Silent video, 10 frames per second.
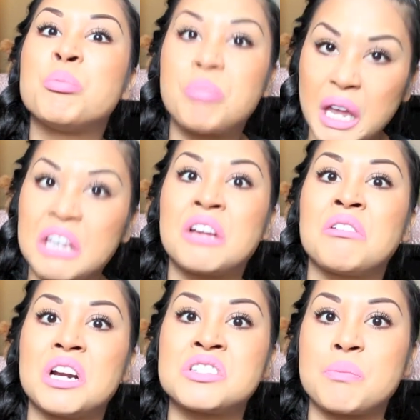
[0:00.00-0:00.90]
bacon
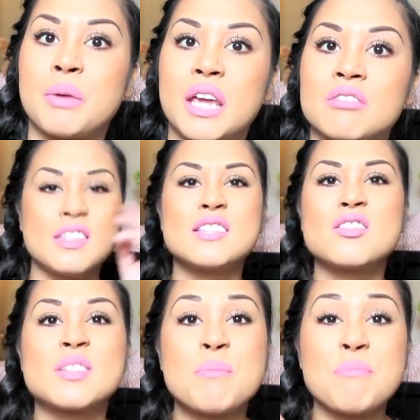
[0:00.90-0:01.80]
recipe. This
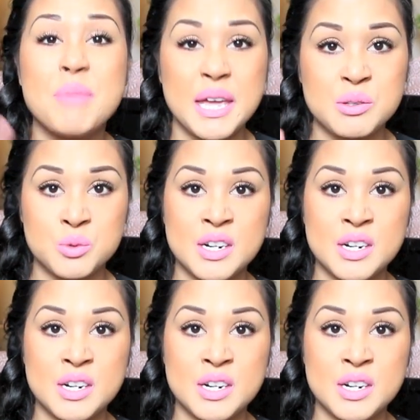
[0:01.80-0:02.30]
is a man's